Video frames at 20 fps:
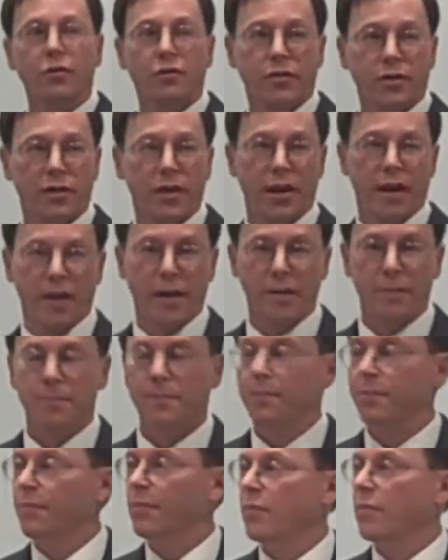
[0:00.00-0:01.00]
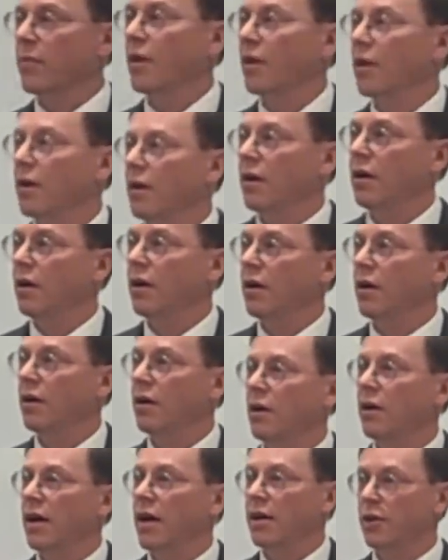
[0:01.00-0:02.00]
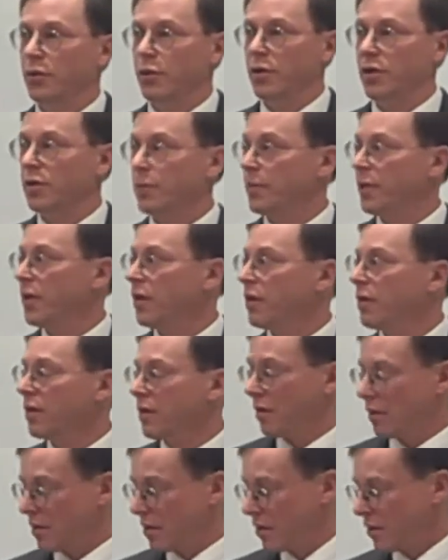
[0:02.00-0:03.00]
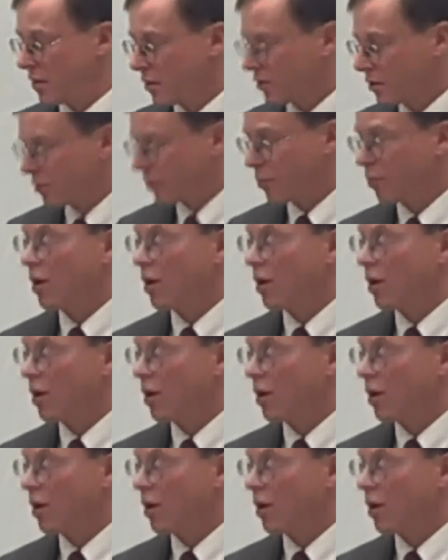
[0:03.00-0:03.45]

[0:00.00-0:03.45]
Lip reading: world today, as we speak, there's